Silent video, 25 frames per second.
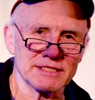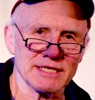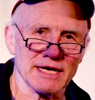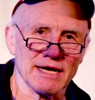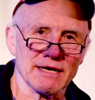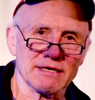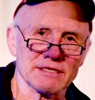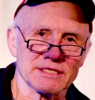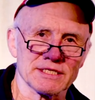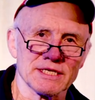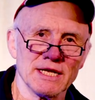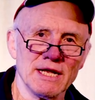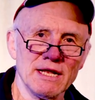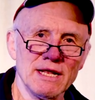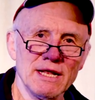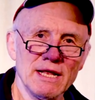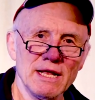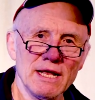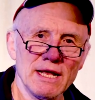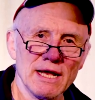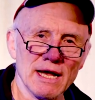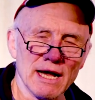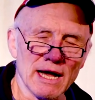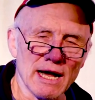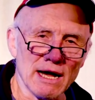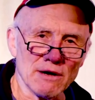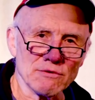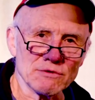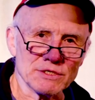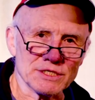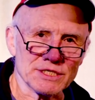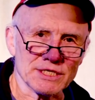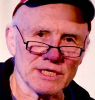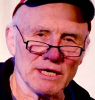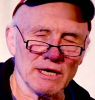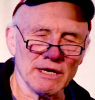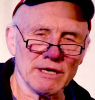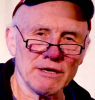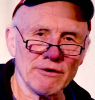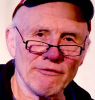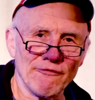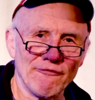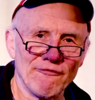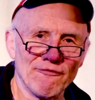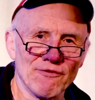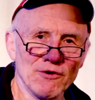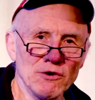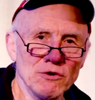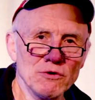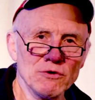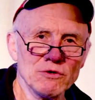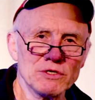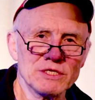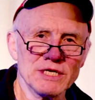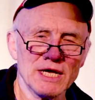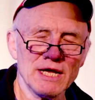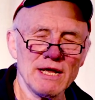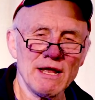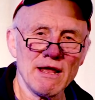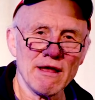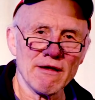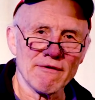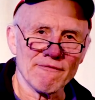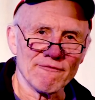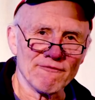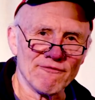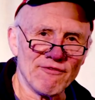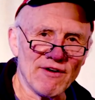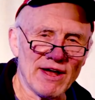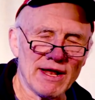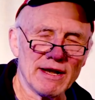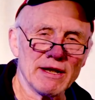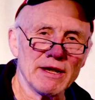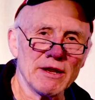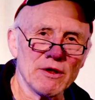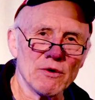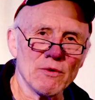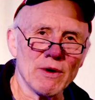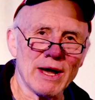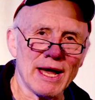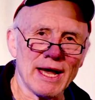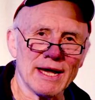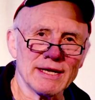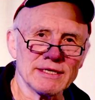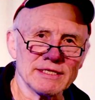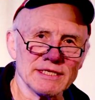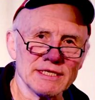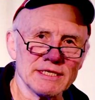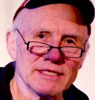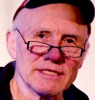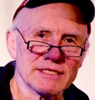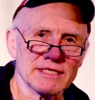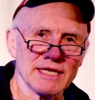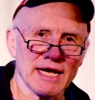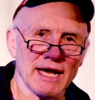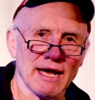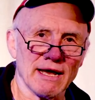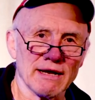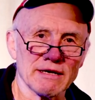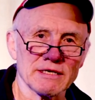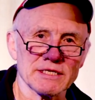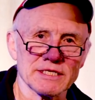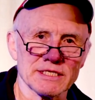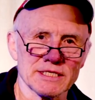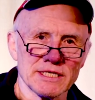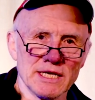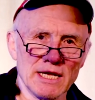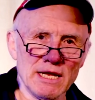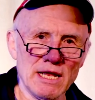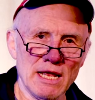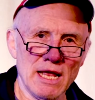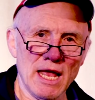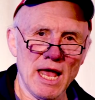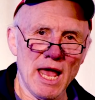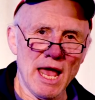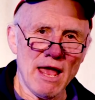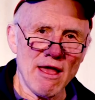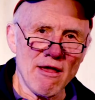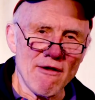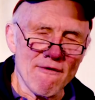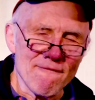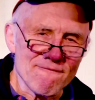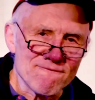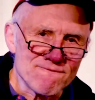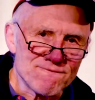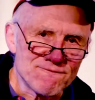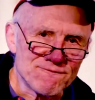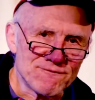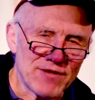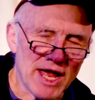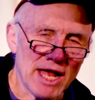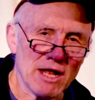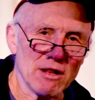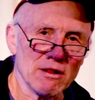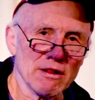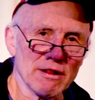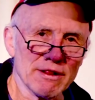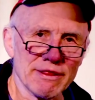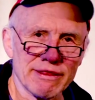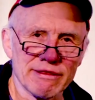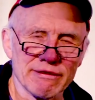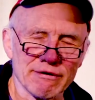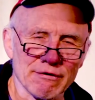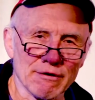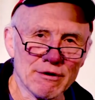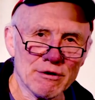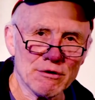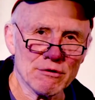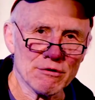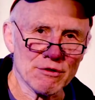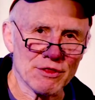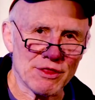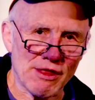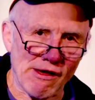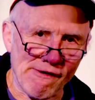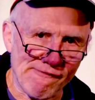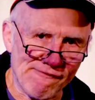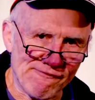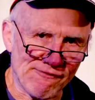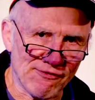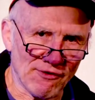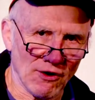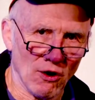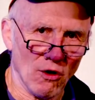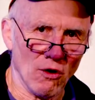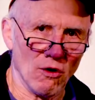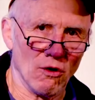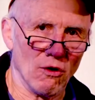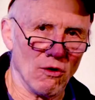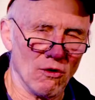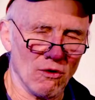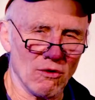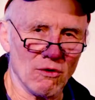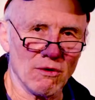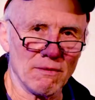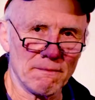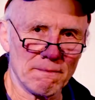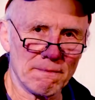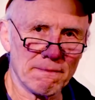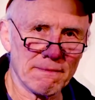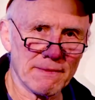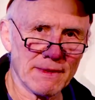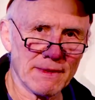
tax, outside of food, value-added tax fell through the floor.